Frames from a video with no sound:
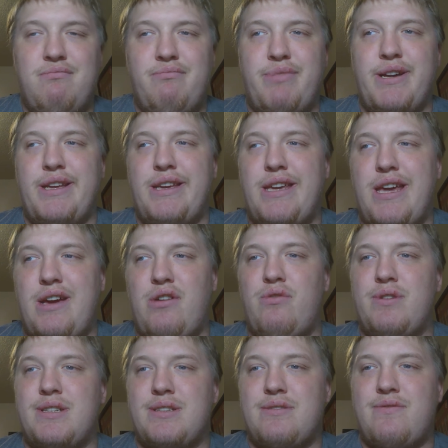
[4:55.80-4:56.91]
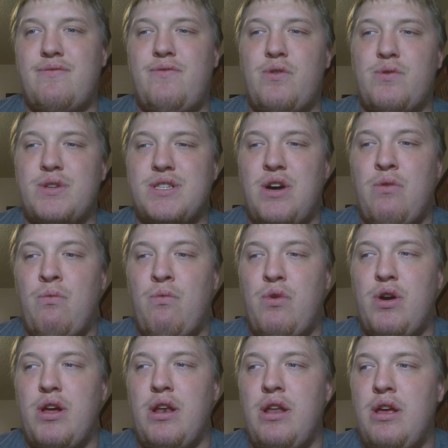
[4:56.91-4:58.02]
but you can't always focus on
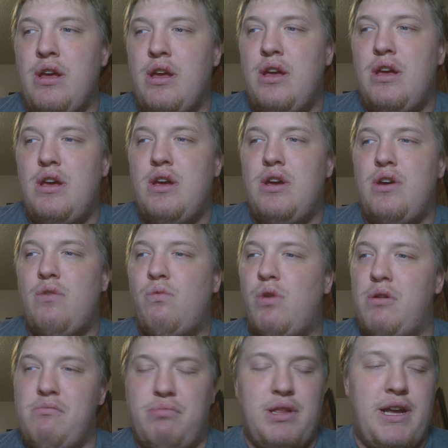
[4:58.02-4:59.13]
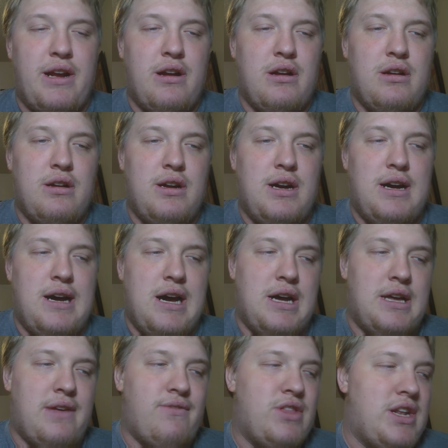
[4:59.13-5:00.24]
one one player.
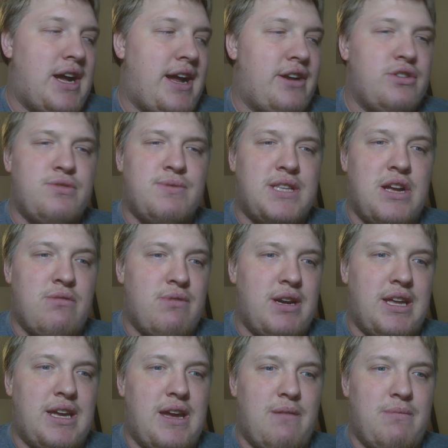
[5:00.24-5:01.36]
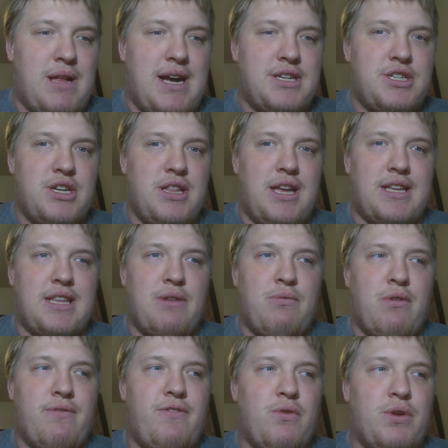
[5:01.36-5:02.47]
Even the Niners with their running game last year, like they
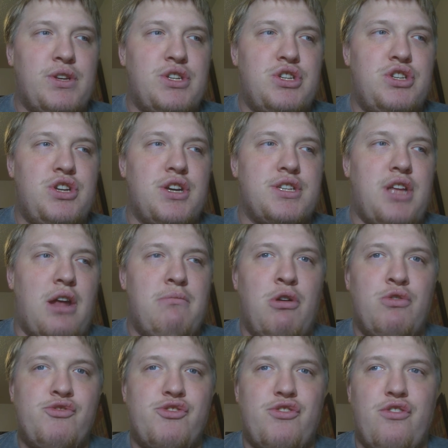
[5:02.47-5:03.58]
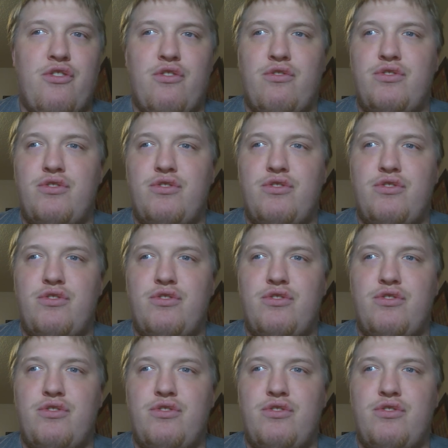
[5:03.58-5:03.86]
weren't focused just on Mostert